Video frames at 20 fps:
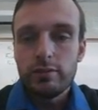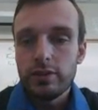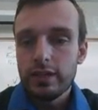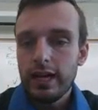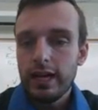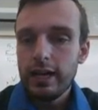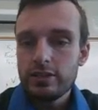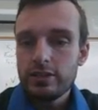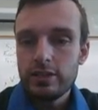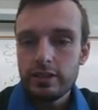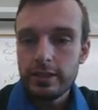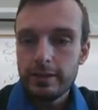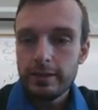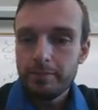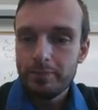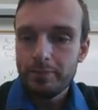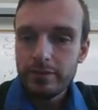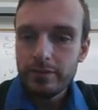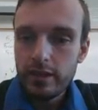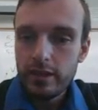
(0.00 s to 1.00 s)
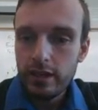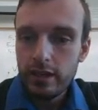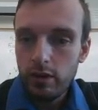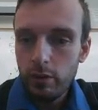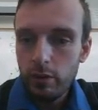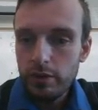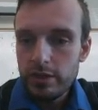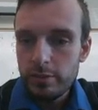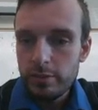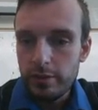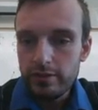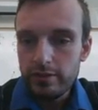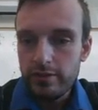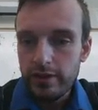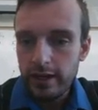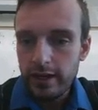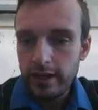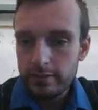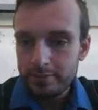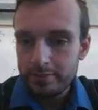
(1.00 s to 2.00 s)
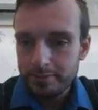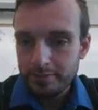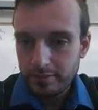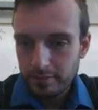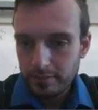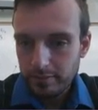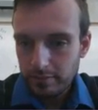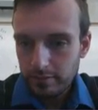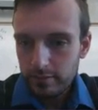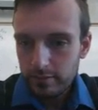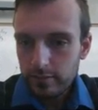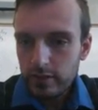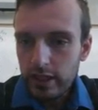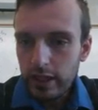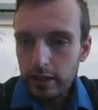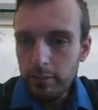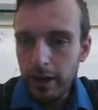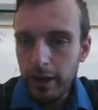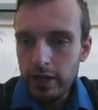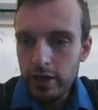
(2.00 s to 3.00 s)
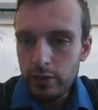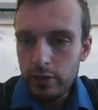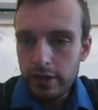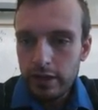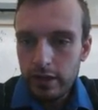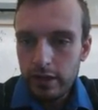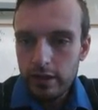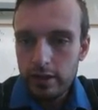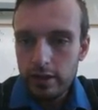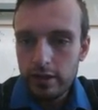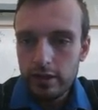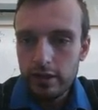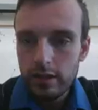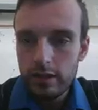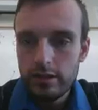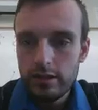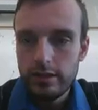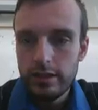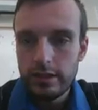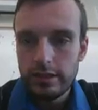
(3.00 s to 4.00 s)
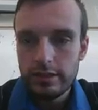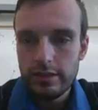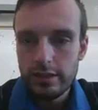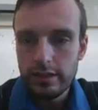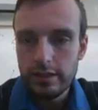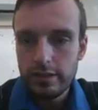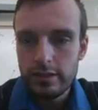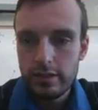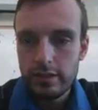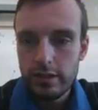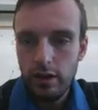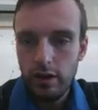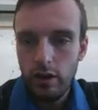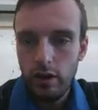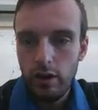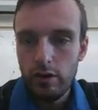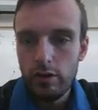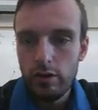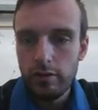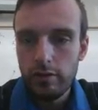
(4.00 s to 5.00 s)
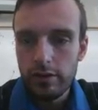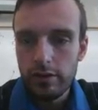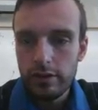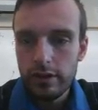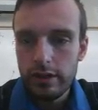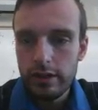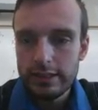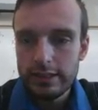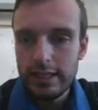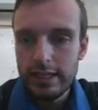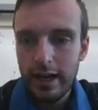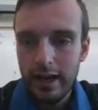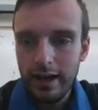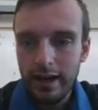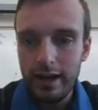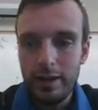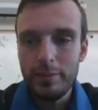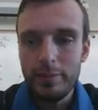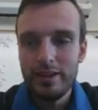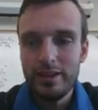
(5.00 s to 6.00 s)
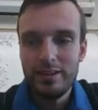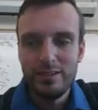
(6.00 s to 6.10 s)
velocity can always be found by doing distance over time.